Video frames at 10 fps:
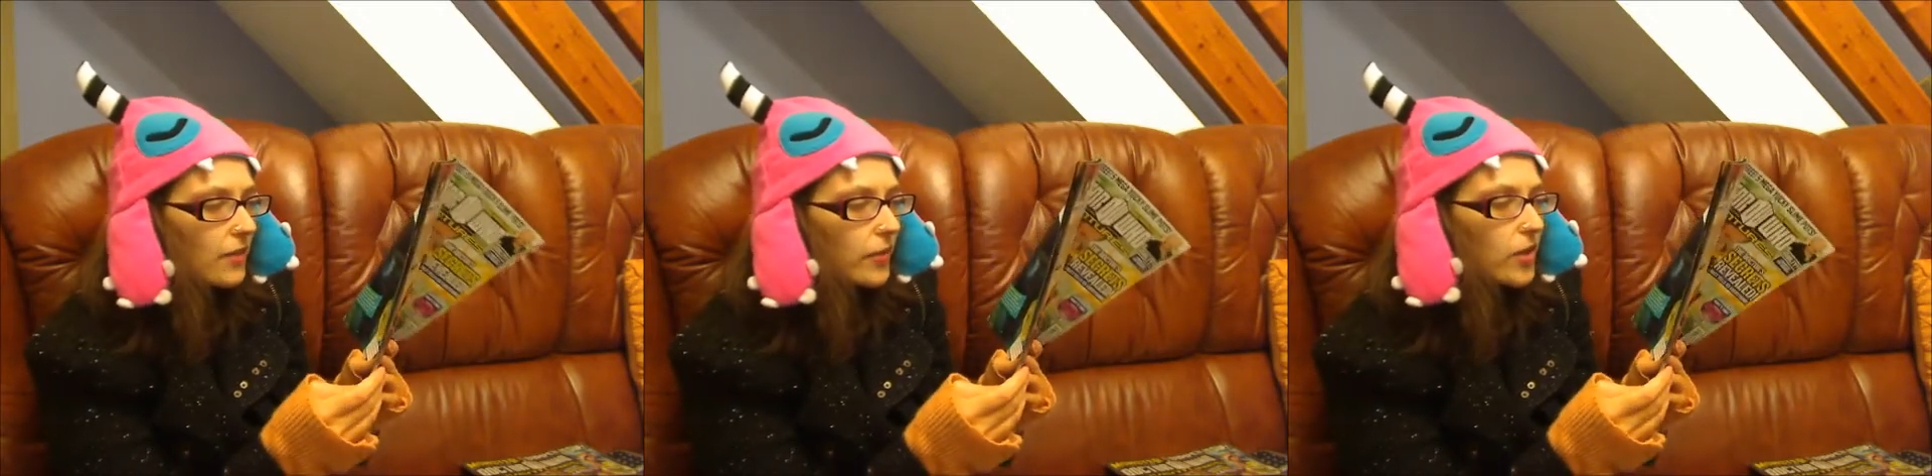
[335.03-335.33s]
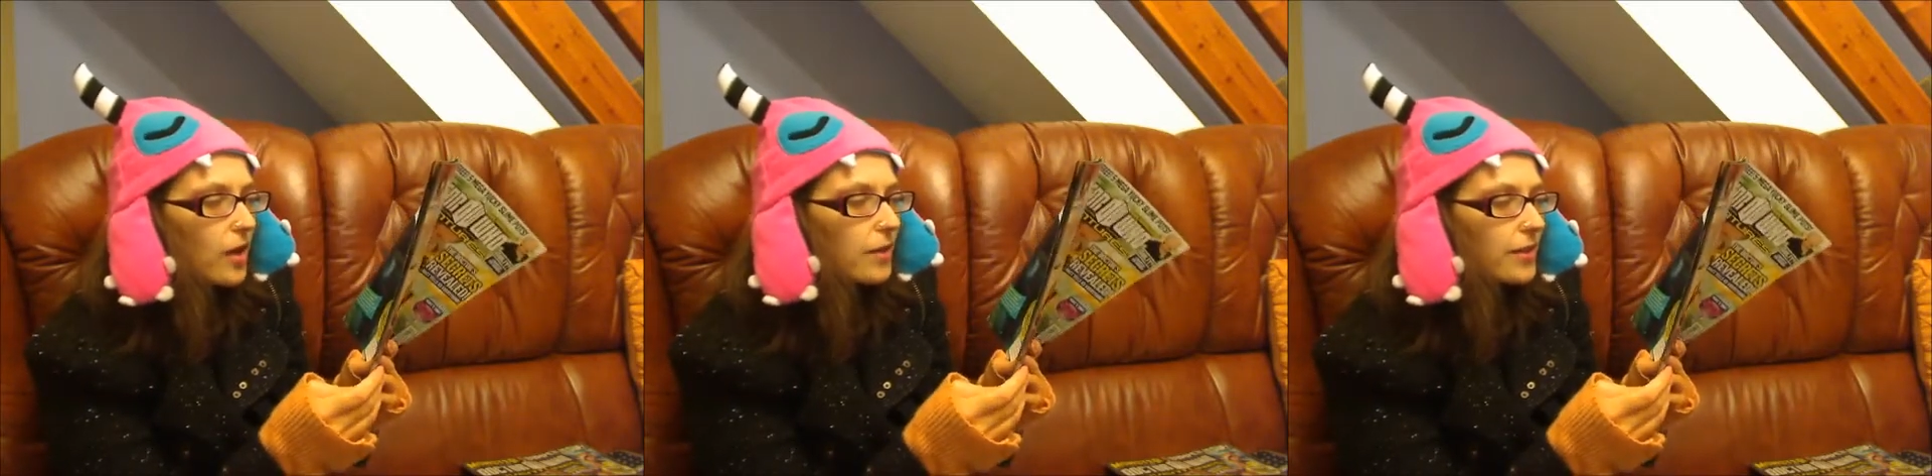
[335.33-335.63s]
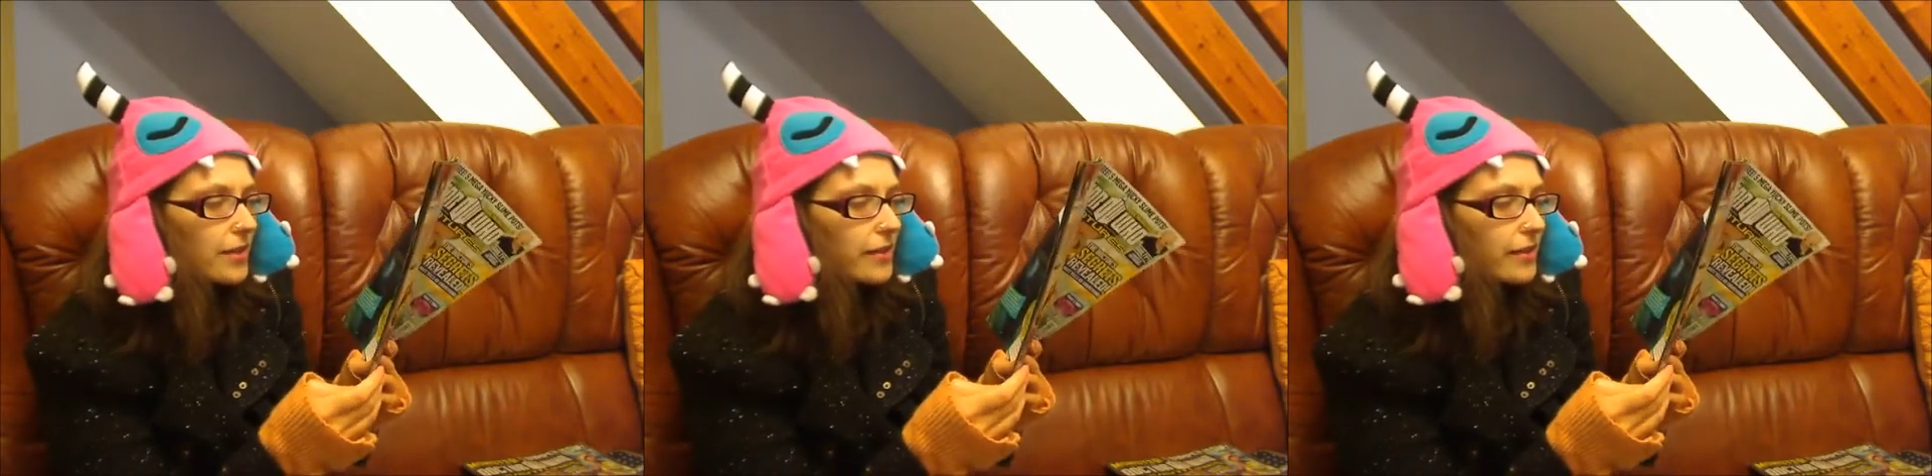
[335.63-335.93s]
The
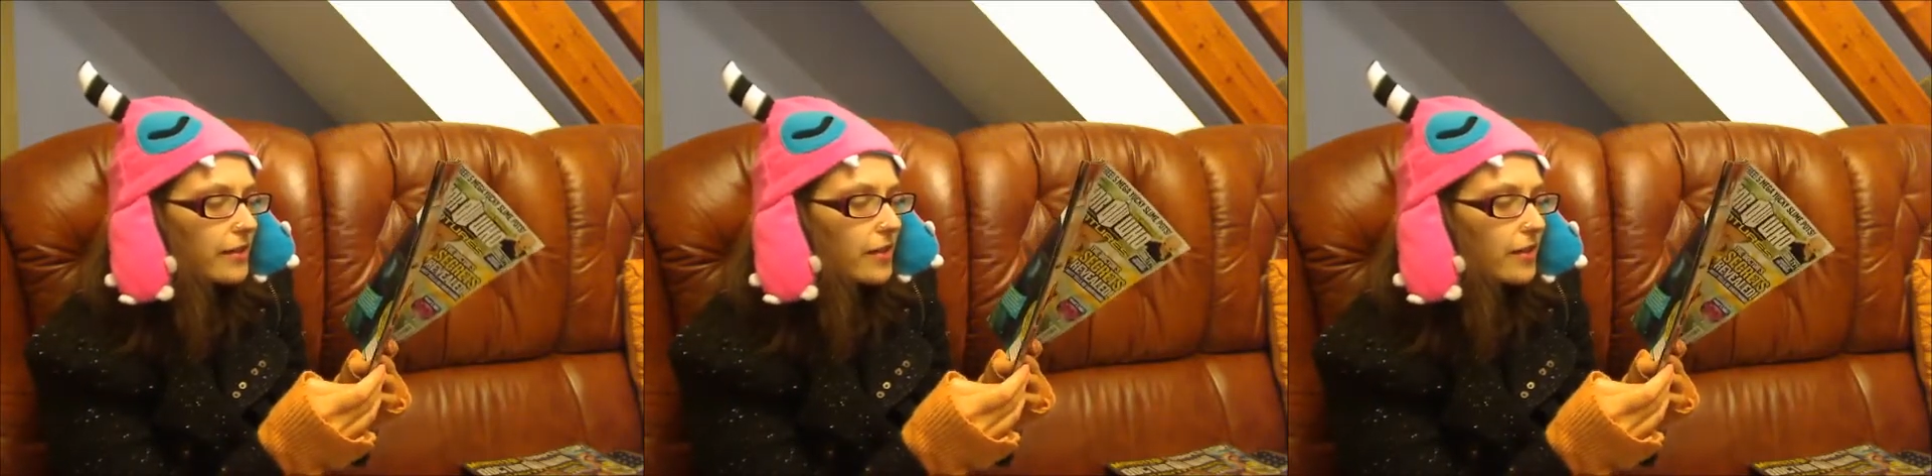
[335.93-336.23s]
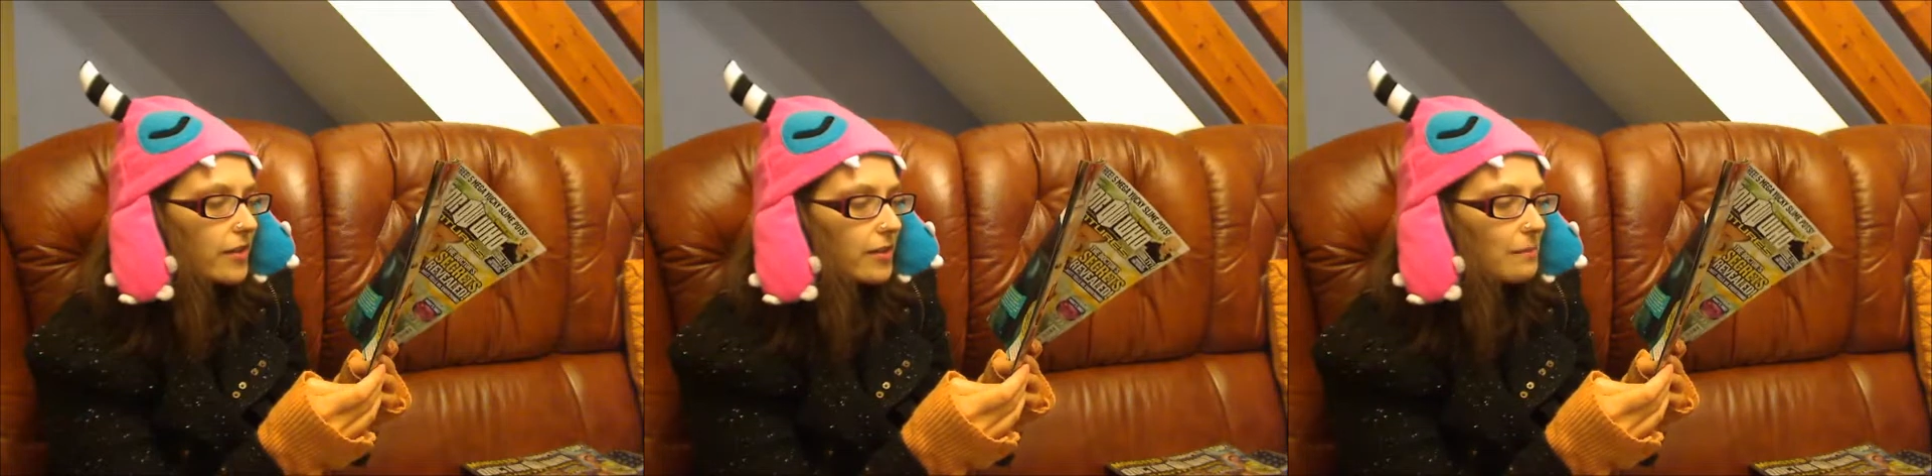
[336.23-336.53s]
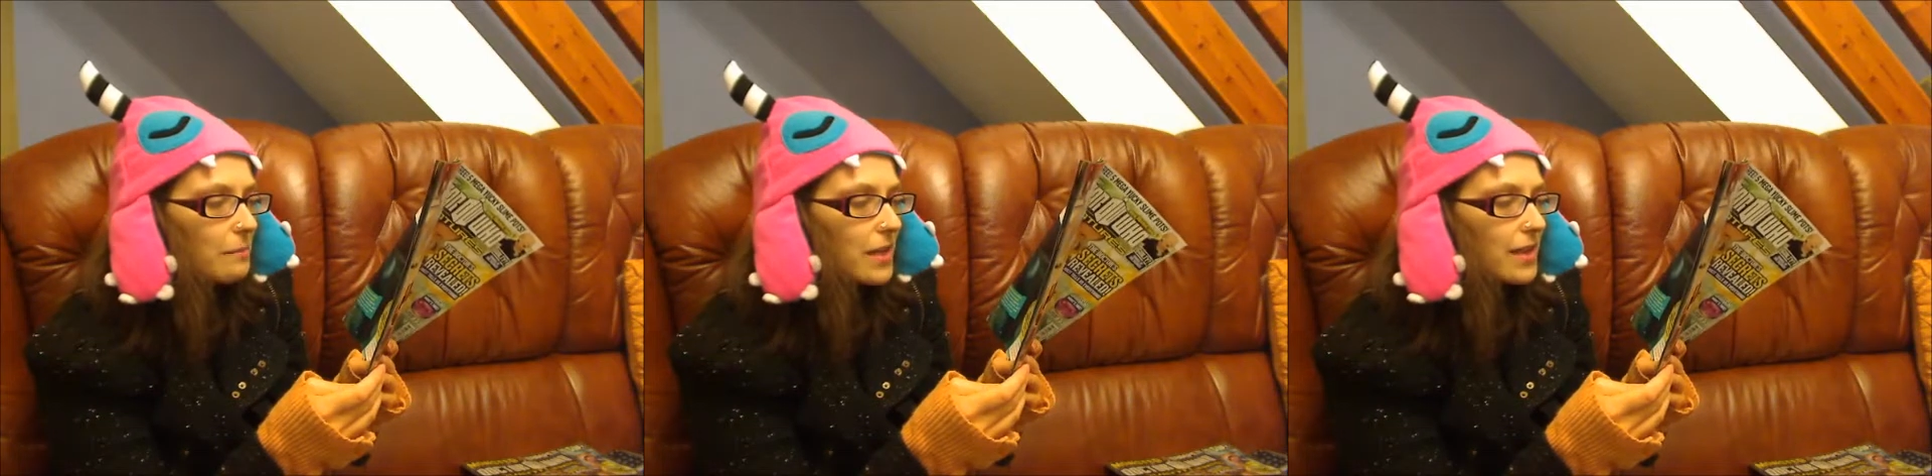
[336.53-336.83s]
TARDIS is the Doctor's
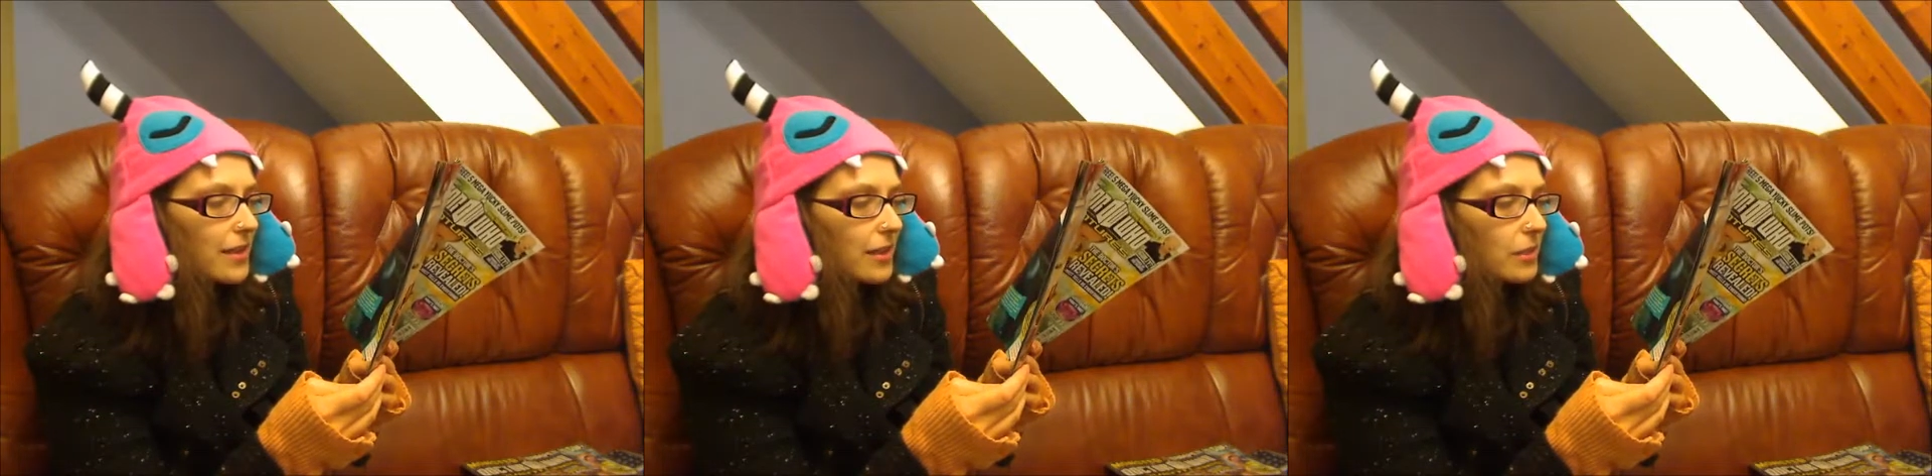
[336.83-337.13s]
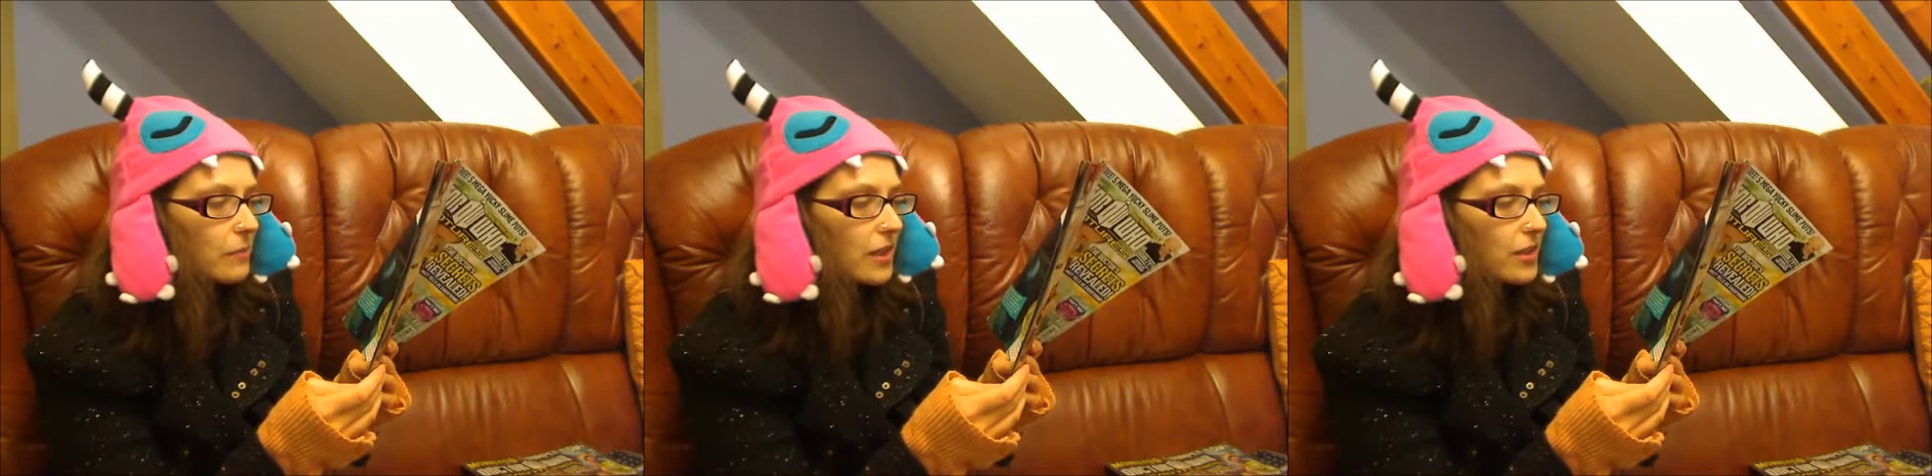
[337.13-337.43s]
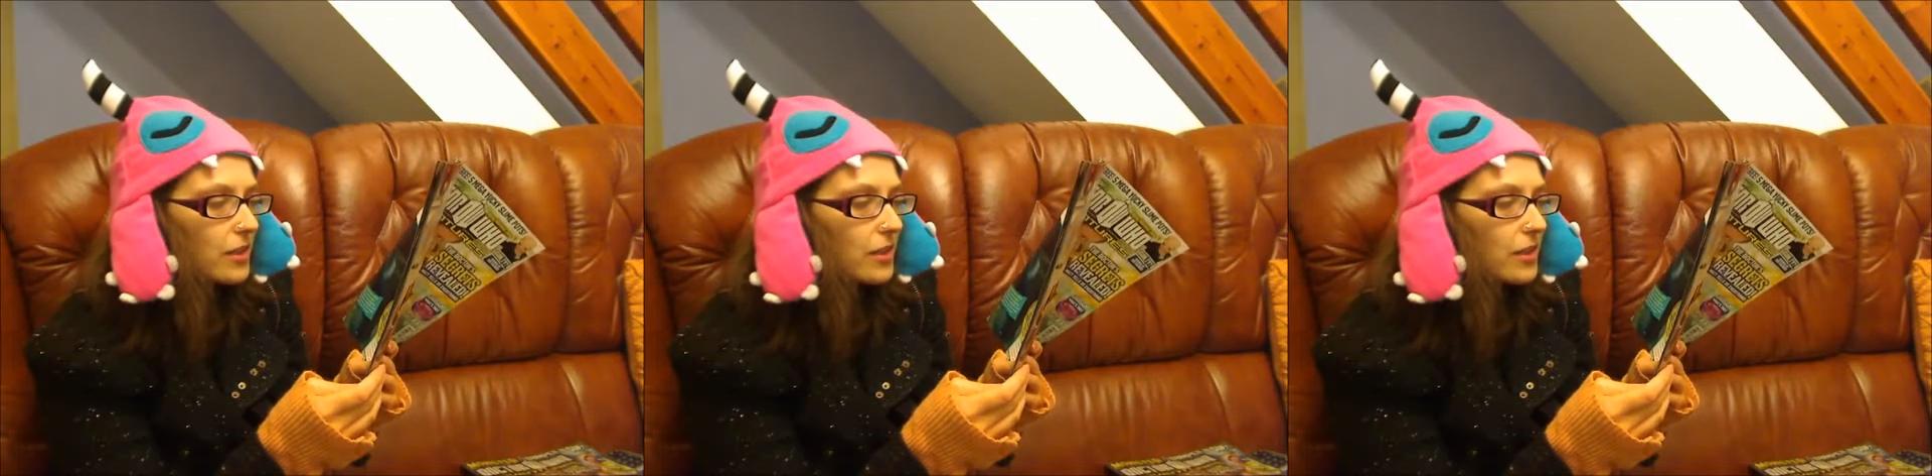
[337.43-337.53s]
amazing space